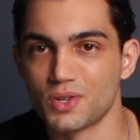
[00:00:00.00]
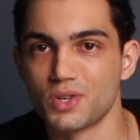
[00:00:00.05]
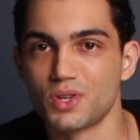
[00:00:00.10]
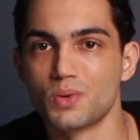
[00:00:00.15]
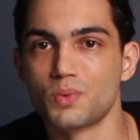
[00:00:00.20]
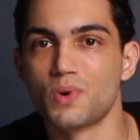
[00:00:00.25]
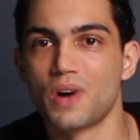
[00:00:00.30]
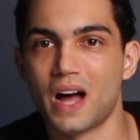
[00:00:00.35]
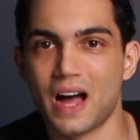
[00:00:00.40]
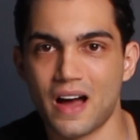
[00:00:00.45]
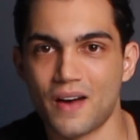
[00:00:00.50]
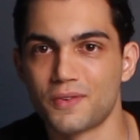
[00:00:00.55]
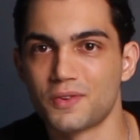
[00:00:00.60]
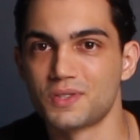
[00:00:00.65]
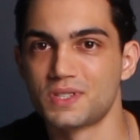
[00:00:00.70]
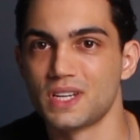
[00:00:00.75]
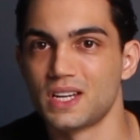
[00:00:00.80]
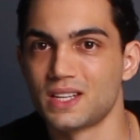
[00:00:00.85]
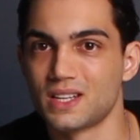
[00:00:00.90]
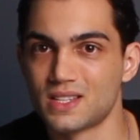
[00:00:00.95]
you will have to
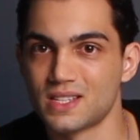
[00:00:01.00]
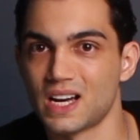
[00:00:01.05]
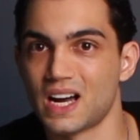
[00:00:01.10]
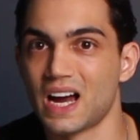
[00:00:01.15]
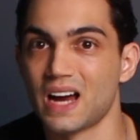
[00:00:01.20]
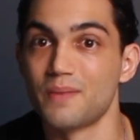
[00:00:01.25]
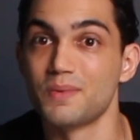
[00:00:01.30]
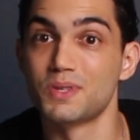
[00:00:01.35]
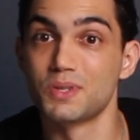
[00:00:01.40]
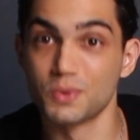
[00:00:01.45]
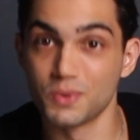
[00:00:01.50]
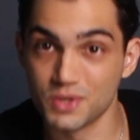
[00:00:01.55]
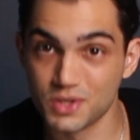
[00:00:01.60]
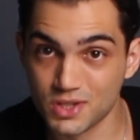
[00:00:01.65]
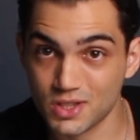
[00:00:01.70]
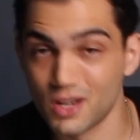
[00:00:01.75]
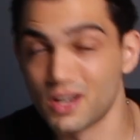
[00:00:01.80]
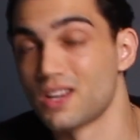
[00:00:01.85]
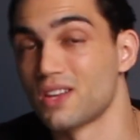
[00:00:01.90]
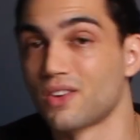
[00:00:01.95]
take the time to
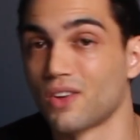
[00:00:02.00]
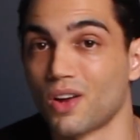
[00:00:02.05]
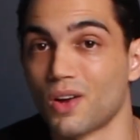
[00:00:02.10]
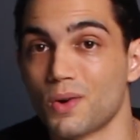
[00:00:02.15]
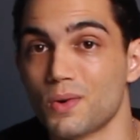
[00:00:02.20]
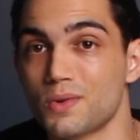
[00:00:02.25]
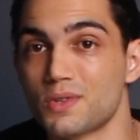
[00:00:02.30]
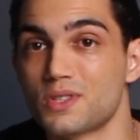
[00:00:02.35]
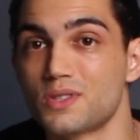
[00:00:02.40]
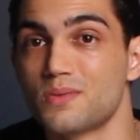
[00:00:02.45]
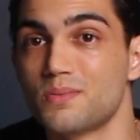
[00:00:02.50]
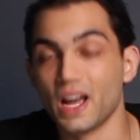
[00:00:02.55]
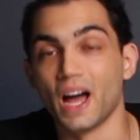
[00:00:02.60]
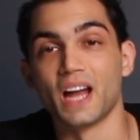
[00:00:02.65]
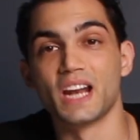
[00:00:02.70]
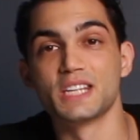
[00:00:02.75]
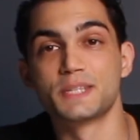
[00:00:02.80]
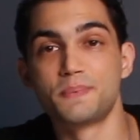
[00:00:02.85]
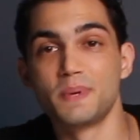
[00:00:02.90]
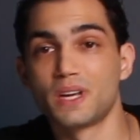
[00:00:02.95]
study those.
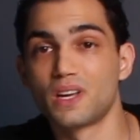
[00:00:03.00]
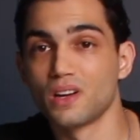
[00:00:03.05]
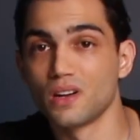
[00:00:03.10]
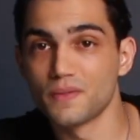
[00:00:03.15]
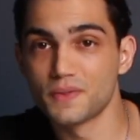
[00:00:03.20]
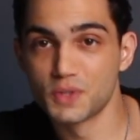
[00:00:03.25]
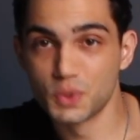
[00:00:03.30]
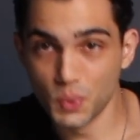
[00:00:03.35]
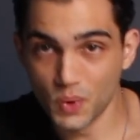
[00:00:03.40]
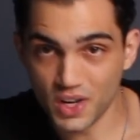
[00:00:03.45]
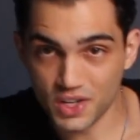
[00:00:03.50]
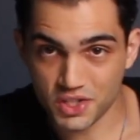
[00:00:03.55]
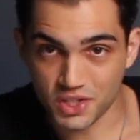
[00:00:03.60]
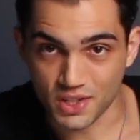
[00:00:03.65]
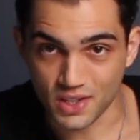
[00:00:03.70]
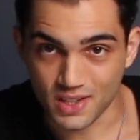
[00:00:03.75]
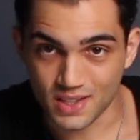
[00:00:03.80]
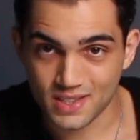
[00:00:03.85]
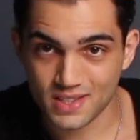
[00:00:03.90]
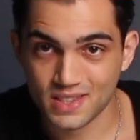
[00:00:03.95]
And speaking of
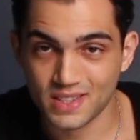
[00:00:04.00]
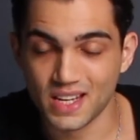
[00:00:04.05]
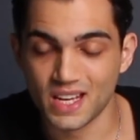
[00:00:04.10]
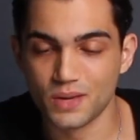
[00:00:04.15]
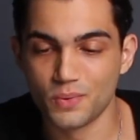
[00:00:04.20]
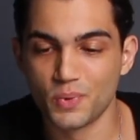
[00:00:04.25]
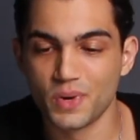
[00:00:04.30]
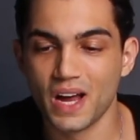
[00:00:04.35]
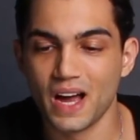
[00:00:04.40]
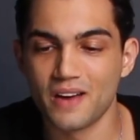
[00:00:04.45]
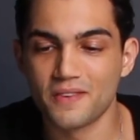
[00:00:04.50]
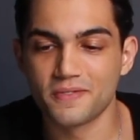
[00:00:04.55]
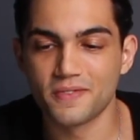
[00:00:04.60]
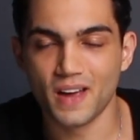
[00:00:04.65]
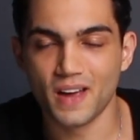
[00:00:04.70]
switches, then we have